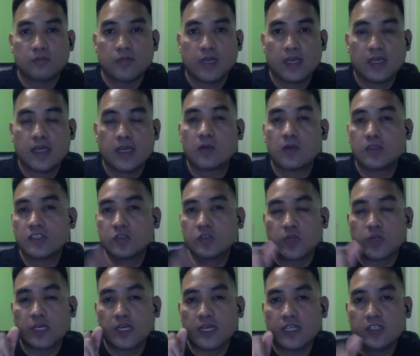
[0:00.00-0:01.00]
And I just
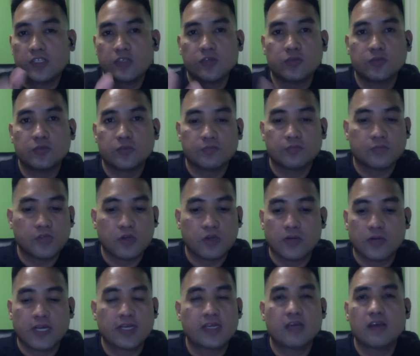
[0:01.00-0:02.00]
want to let you know
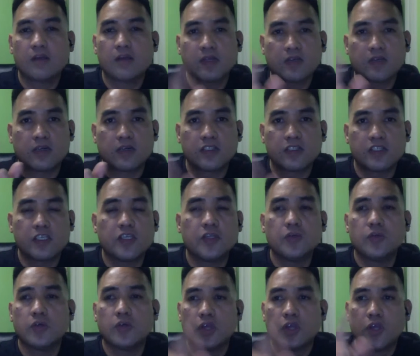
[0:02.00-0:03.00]
right now, I'm encouraging
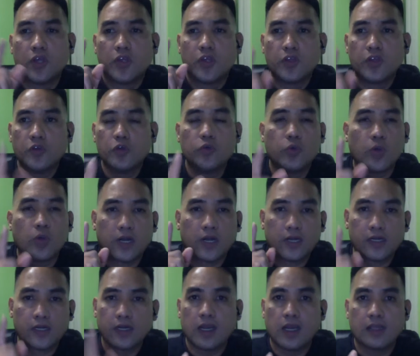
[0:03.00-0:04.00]
you, you are
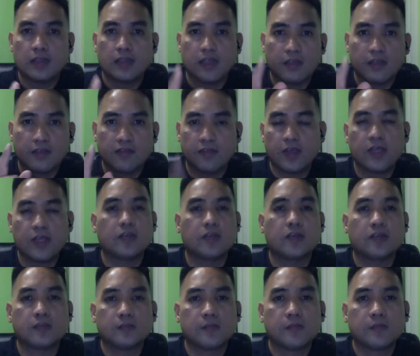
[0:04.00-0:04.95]
not a failure.